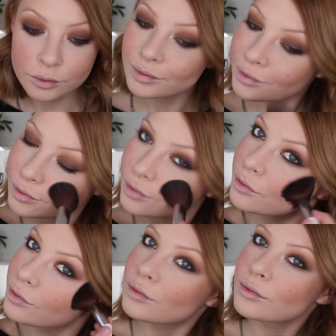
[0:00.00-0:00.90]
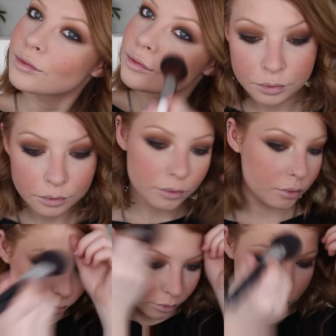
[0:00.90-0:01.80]
you'll probably see by the end of this
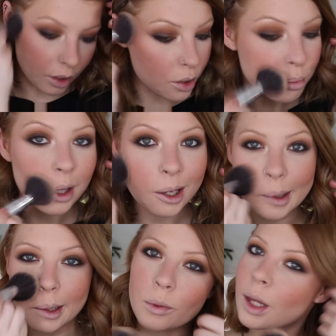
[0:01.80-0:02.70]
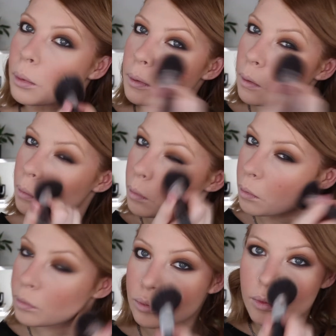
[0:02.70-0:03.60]
video, the blush really just melts into the
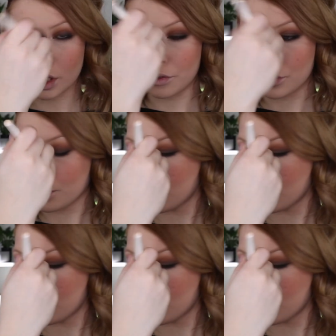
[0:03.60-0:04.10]
skin. I love to